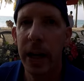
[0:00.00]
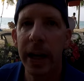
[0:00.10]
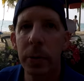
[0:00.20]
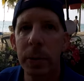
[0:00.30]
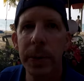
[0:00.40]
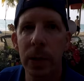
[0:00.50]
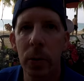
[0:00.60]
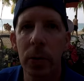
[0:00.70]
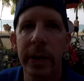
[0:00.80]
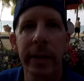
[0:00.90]
It would be
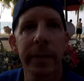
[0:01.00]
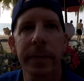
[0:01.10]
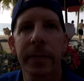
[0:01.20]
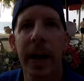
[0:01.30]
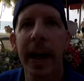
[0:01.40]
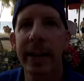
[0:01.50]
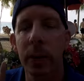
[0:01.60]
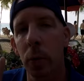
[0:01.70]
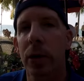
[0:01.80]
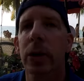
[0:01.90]
cool if I had
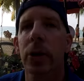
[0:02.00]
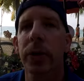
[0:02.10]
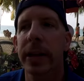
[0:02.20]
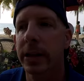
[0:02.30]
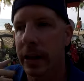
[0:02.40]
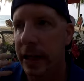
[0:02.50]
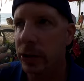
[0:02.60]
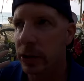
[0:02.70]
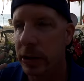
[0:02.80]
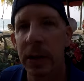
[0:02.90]
the one girl that could
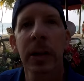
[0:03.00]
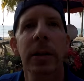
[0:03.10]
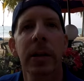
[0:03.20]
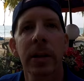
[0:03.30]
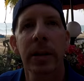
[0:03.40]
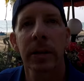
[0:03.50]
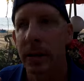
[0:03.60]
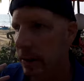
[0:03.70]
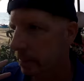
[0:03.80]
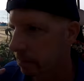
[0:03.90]
actually
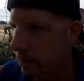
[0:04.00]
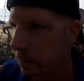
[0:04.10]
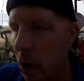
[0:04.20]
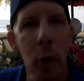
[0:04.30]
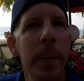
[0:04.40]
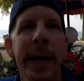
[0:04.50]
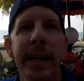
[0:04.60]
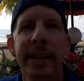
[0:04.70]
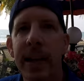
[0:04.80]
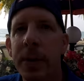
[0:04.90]
hold my
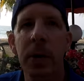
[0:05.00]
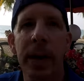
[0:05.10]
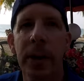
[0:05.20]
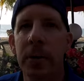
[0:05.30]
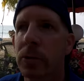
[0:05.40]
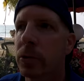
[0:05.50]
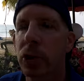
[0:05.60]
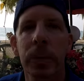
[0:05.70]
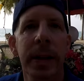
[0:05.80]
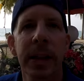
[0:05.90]
hand, take me around,
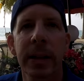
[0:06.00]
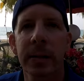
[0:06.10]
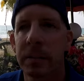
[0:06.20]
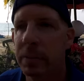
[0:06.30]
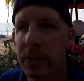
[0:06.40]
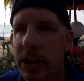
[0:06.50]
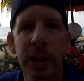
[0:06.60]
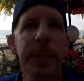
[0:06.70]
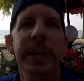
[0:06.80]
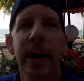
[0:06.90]
teach me
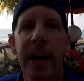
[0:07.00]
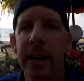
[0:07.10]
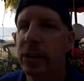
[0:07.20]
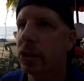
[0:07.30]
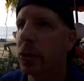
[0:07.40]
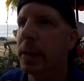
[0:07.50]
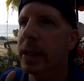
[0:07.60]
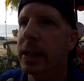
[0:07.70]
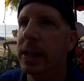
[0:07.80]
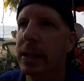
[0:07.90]
Thai, show
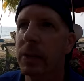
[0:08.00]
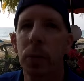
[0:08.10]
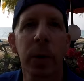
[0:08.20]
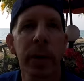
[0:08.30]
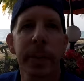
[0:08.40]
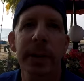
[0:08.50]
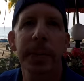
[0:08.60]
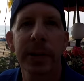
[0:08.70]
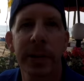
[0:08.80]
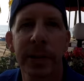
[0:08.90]
me where the best
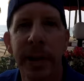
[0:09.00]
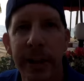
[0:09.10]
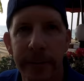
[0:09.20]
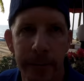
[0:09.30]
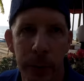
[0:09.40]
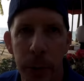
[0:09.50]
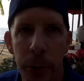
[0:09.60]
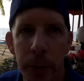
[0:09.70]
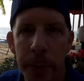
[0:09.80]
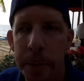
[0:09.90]
places to eat food,